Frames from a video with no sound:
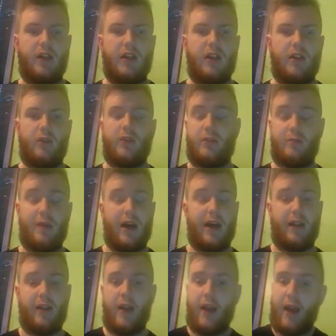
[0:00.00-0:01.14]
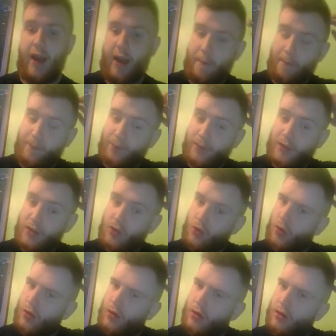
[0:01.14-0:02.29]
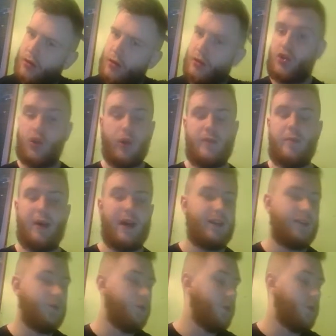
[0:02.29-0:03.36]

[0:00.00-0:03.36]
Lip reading: which is mad. So Choice Banded will